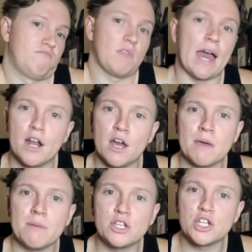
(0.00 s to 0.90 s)
I don't know.
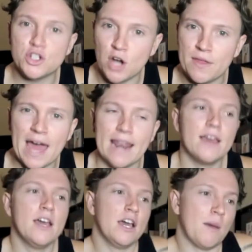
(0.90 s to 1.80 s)
Maybe you should try that.
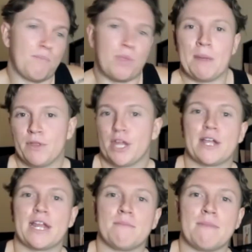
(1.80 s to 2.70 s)
The people that are
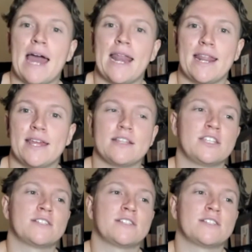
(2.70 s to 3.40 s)
getting mad at it,